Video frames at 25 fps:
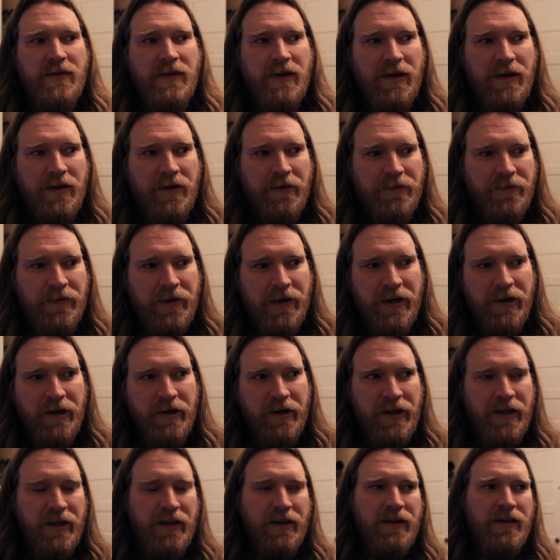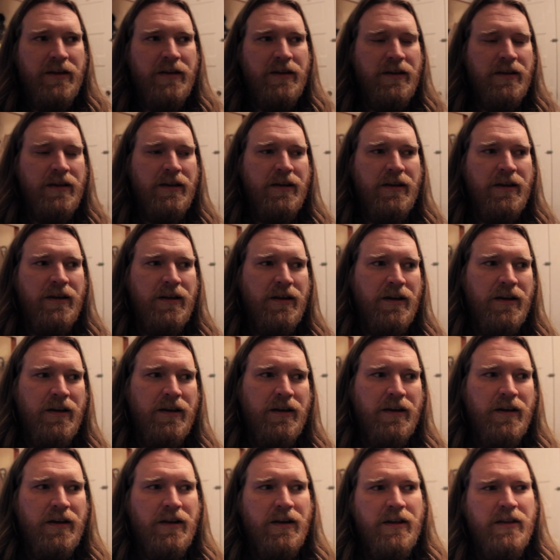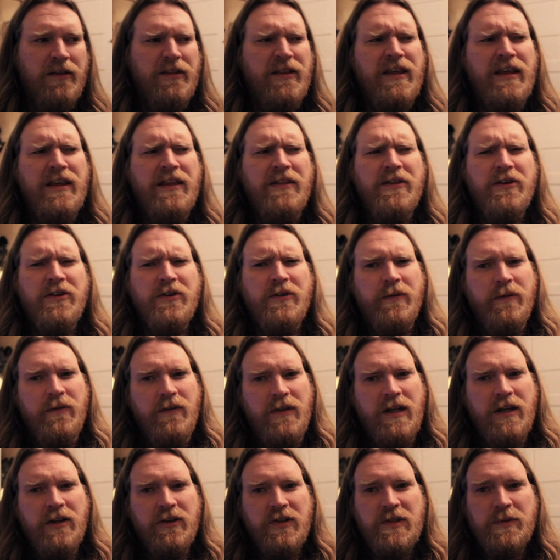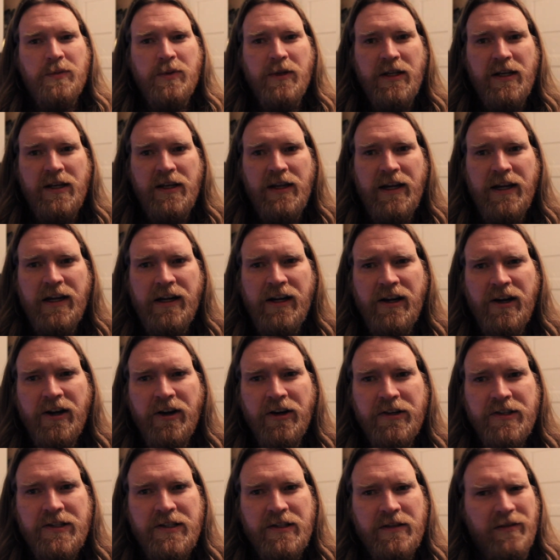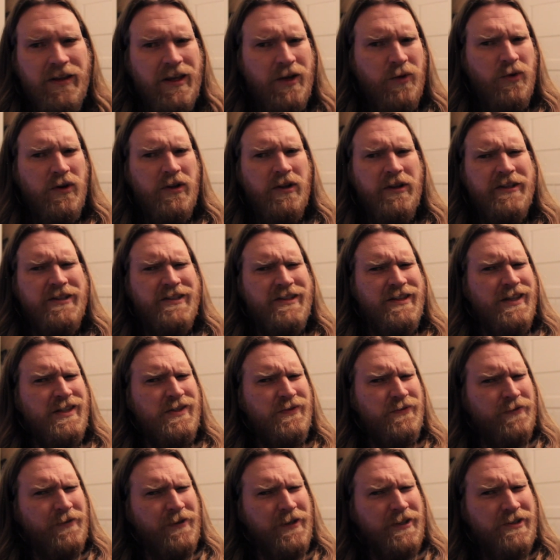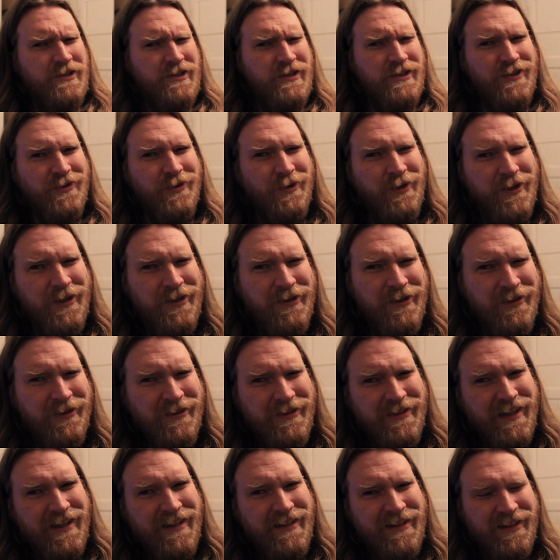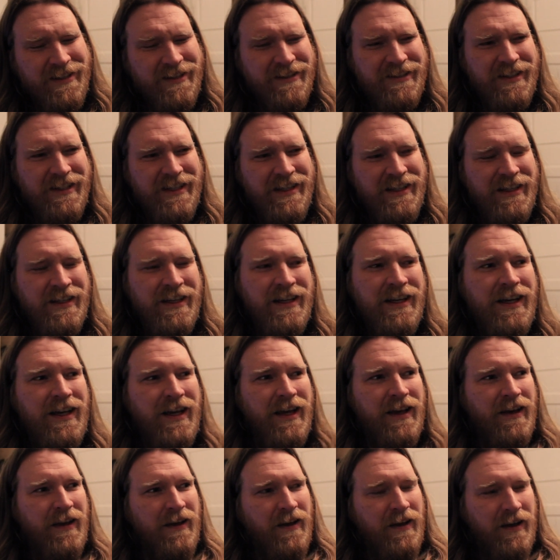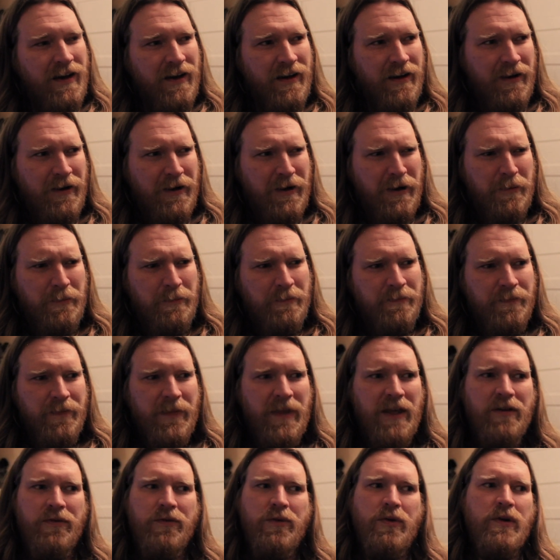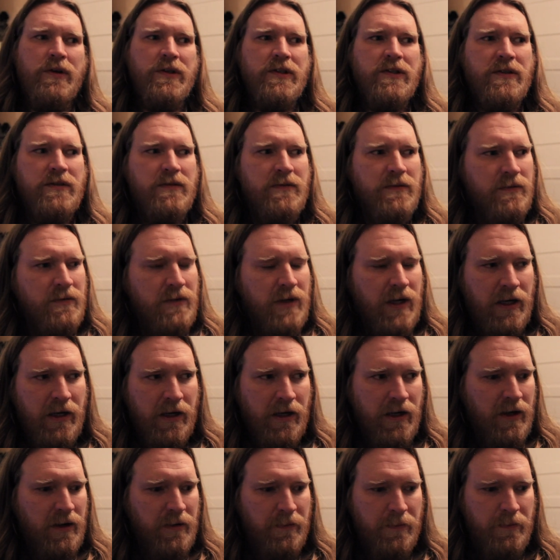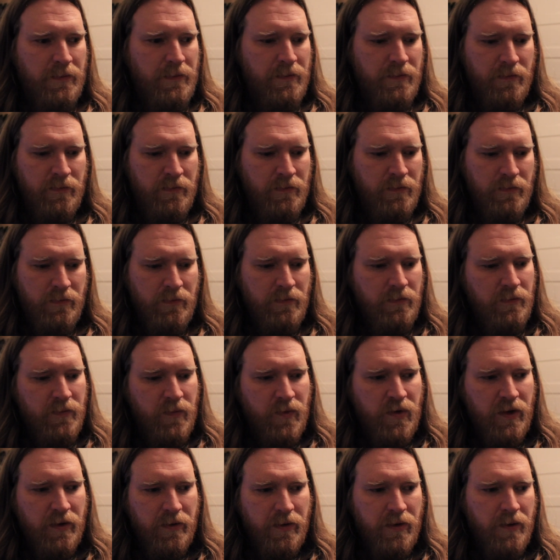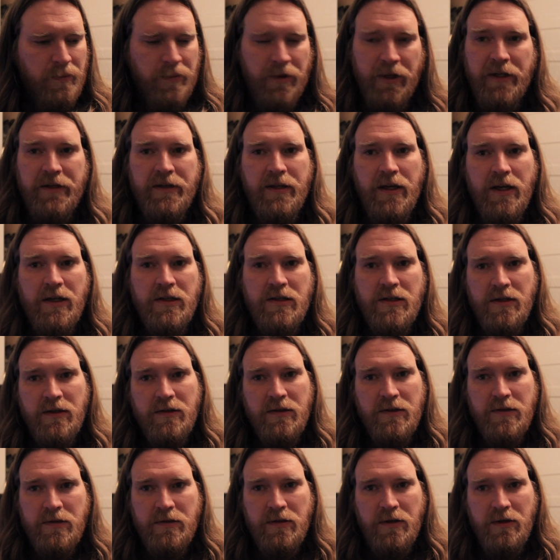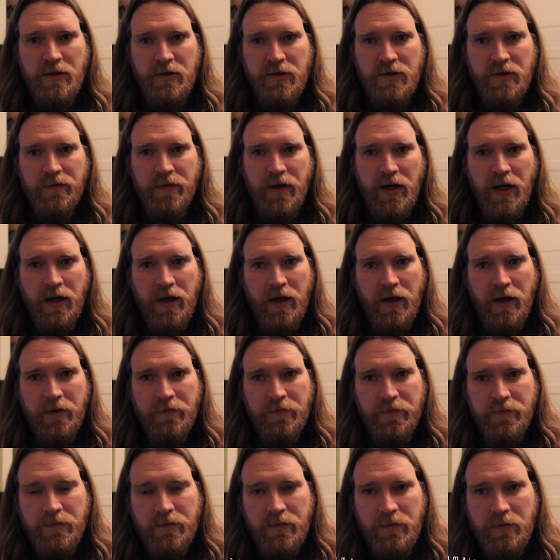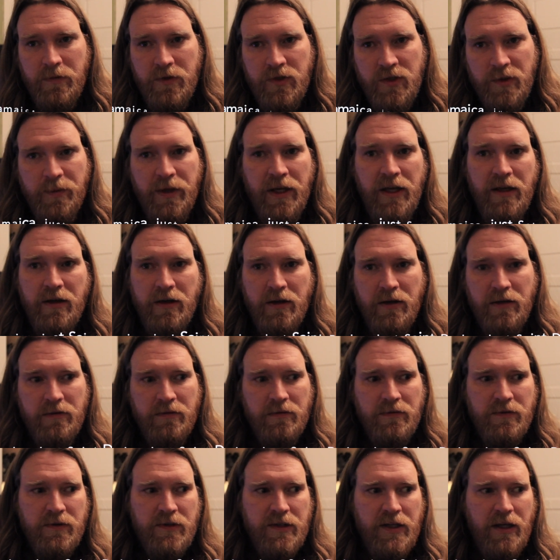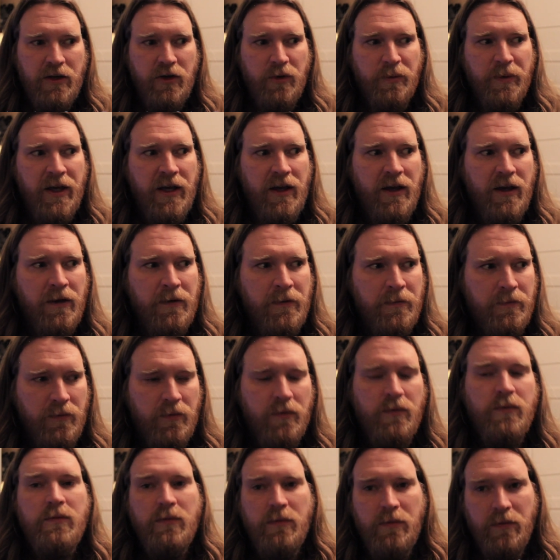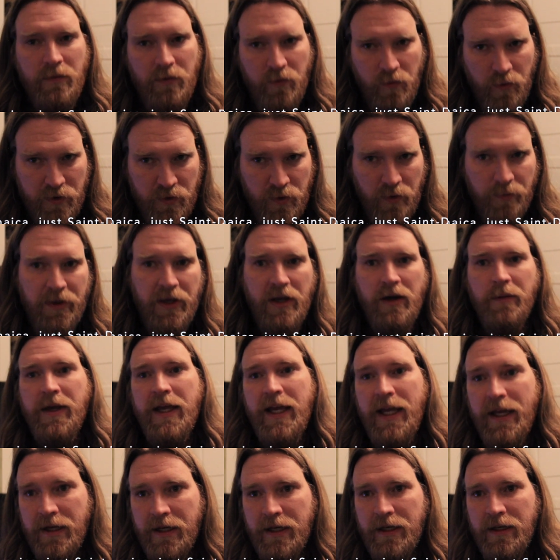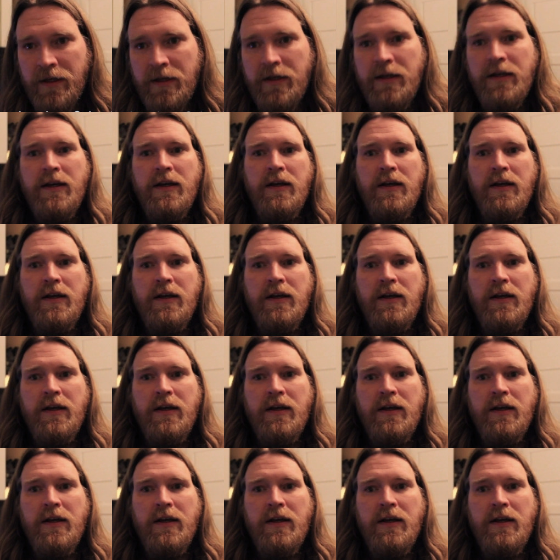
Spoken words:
a very... And then they're, you know, splitting hairs and like, well, is this French soil technically? And of course, the plantations, you know, survive in Jamaica and Saint-Domingue, which would become Haiti.